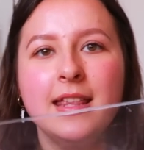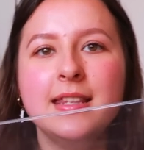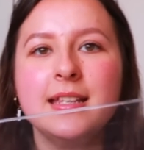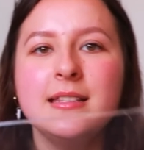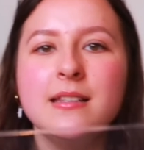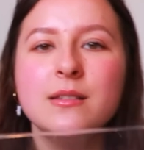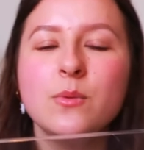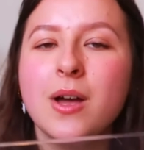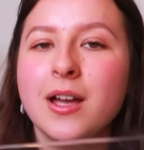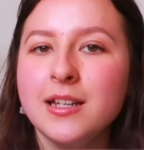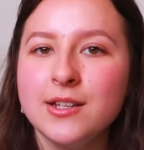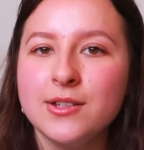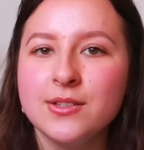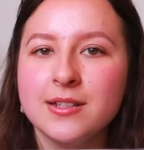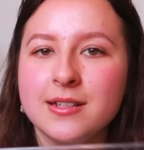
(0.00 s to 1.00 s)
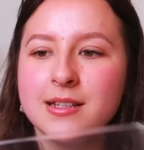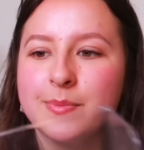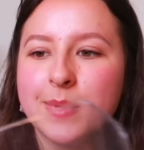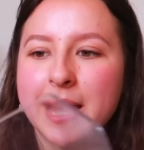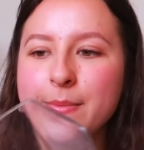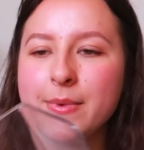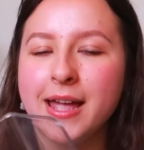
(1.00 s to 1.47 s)
This is what I used to
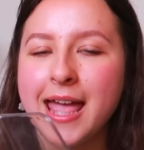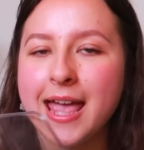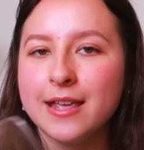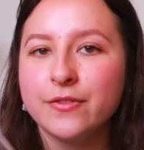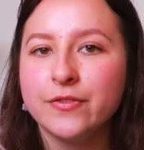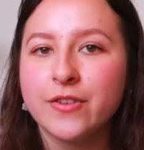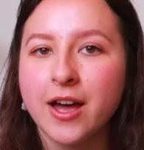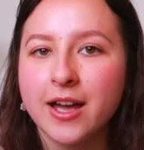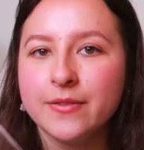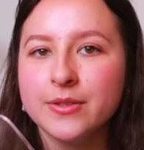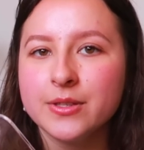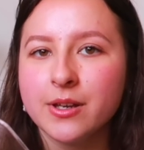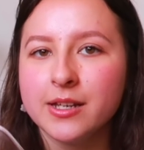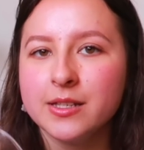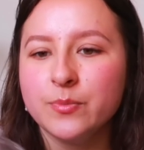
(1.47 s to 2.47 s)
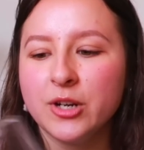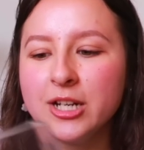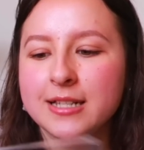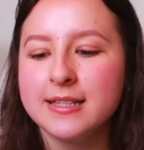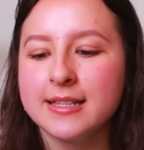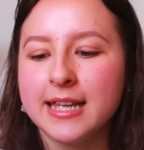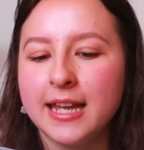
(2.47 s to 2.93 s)
display my A5 size
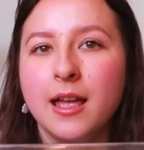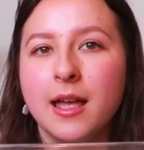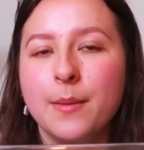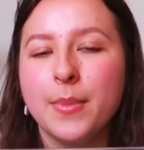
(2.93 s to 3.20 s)
prints in,